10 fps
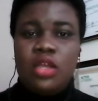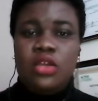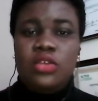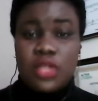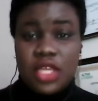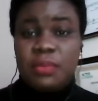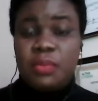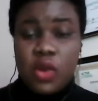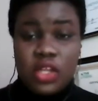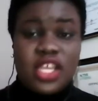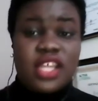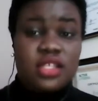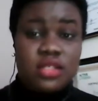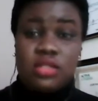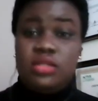you can ponder
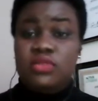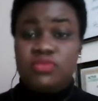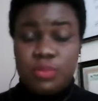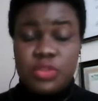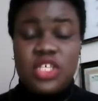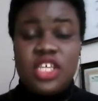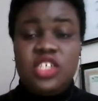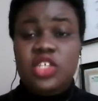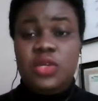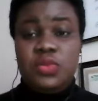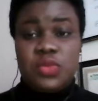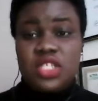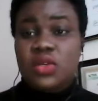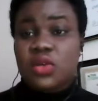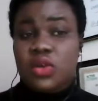the potential
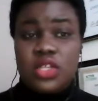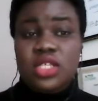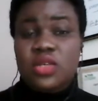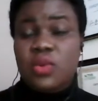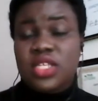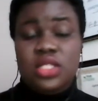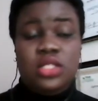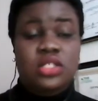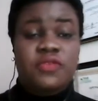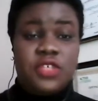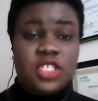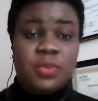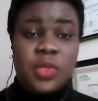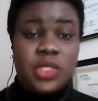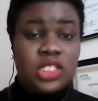risk or consequences of
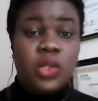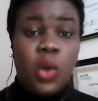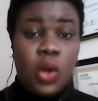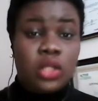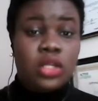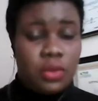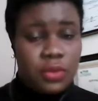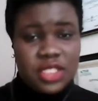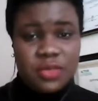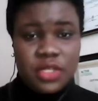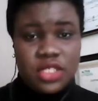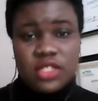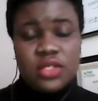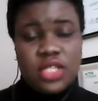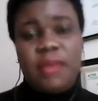responding or not
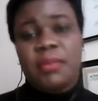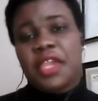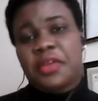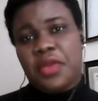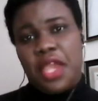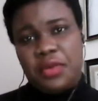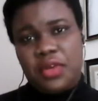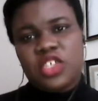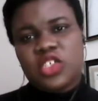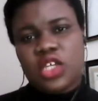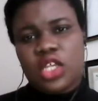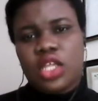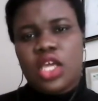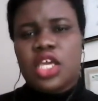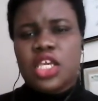responding to that microaggression.
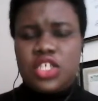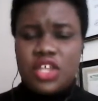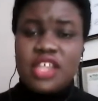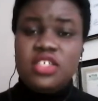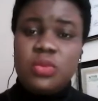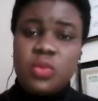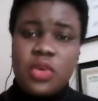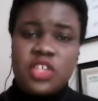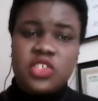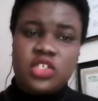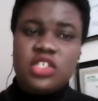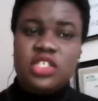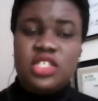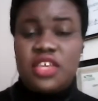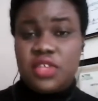Here are some
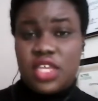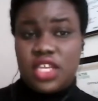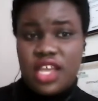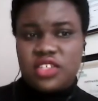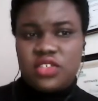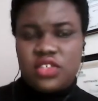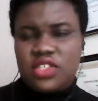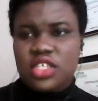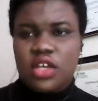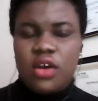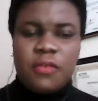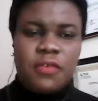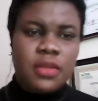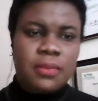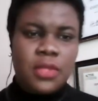questions that you can ask yourself.
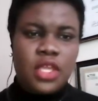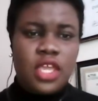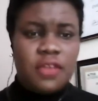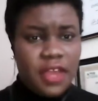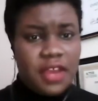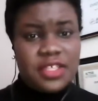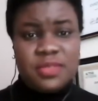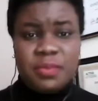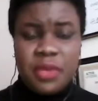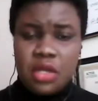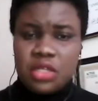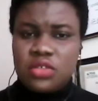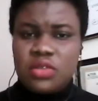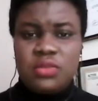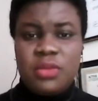If I
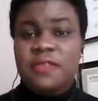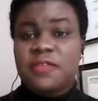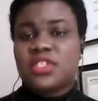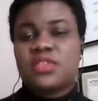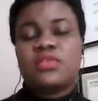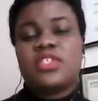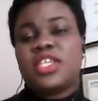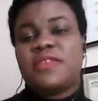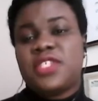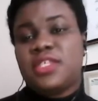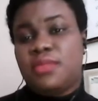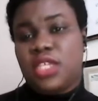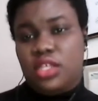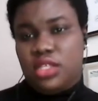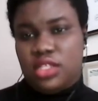respond, could my physical safety
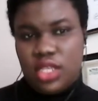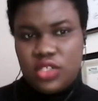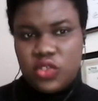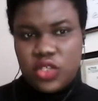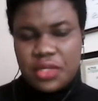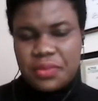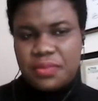be in danger?